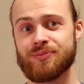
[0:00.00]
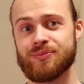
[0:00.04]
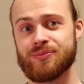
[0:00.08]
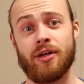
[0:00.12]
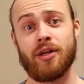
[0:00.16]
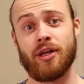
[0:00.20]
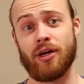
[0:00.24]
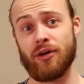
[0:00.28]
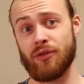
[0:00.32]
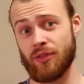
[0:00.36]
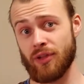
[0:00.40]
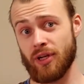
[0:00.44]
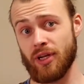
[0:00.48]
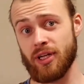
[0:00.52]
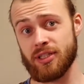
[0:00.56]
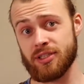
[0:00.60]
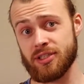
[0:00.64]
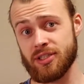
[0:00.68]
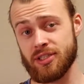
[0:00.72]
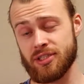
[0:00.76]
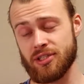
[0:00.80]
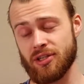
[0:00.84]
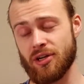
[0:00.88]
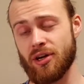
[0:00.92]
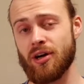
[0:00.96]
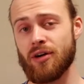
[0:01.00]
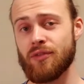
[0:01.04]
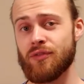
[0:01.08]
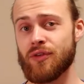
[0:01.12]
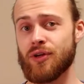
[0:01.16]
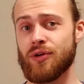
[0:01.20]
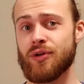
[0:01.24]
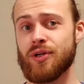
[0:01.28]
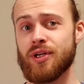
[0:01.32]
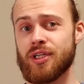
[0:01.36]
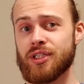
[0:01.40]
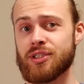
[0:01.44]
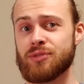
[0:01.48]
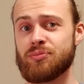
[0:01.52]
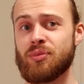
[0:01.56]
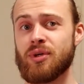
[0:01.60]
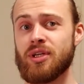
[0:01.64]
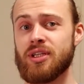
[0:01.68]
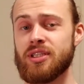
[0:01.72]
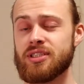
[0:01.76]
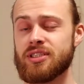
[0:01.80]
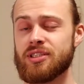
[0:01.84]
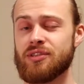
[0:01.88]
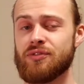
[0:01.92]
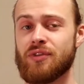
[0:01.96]
Now the lessons are very
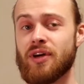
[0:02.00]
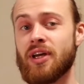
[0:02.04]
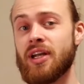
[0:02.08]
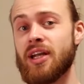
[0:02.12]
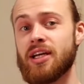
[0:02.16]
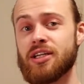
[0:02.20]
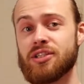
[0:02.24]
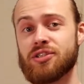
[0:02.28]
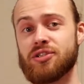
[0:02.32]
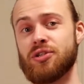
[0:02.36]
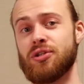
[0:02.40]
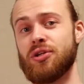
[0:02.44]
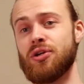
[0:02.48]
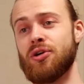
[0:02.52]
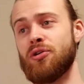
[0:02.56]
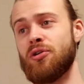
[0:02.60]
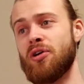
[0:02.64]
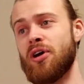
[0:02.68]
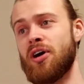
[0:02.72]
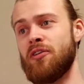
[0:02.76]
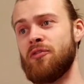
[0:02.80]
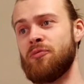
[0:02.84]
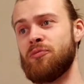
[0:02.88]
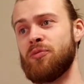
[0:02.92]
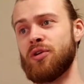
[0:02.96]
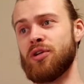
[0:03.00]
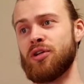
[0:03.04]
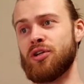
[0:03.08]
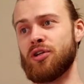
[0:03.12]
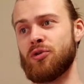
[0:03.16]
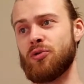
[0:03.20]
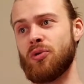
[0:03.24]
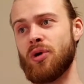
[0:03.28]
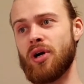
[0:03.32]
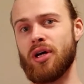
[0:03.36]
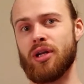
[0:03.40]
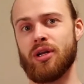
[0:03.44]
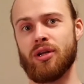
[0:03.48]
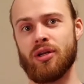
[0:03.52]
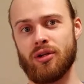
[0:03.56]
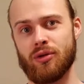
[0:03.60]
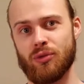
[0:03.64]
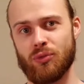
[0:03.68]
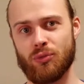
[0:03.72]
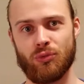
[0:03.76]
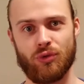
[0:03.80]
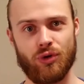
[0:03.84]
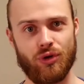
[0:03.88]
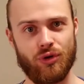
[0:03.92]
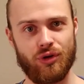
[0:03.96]
expensive, and as you know, I've been quite
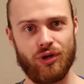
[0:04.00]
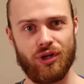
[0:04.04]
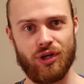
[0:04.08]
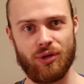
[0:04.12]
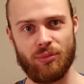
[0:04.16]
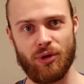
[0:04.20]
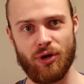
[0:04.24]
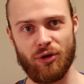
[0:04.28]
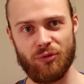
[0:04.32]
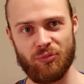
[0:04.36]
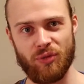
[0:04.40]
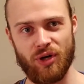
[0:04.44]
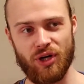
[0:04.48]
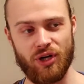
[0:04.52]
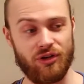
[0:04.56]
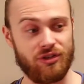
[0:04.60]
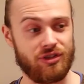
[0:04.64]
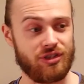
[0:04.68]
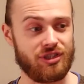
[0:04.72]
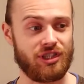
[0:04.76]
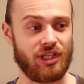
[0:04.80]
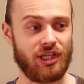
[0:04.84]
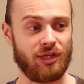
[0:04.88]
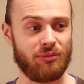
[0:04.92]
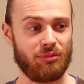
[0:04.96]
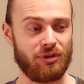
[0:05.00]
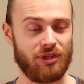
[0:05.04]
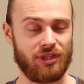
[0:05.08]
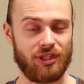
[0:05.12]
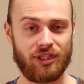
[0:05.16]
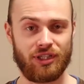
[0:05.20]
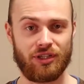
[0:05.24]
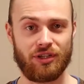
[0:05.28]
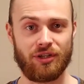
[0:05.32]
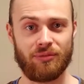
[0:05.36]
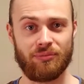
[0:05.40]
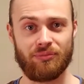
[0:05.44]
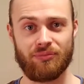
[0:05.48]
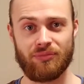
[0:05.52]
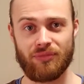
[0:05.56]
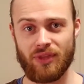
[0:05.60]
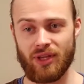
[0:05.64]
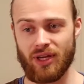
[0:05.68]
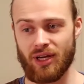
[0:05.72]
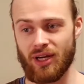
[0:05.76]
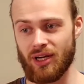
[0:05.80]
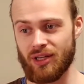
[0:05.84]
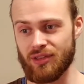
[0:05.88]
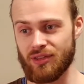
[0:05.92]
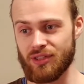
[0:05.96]
worried about my unstable income
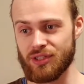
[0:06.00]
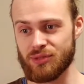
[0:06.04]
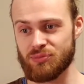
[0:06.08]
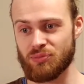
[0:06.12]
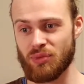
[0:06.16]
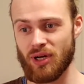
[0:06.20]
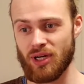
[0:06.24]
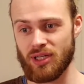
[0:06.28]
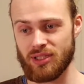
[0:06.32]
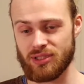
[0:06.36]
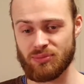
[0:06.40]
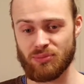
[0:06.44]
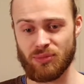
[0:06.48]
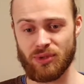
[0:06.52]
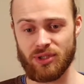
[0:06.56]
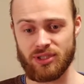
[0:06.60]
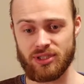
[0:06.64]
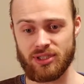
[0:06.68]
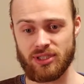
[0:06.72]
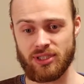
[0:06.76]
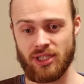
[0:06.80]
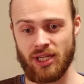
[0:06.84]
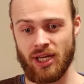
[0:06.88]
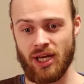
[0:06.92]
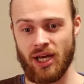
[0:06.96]
these past months.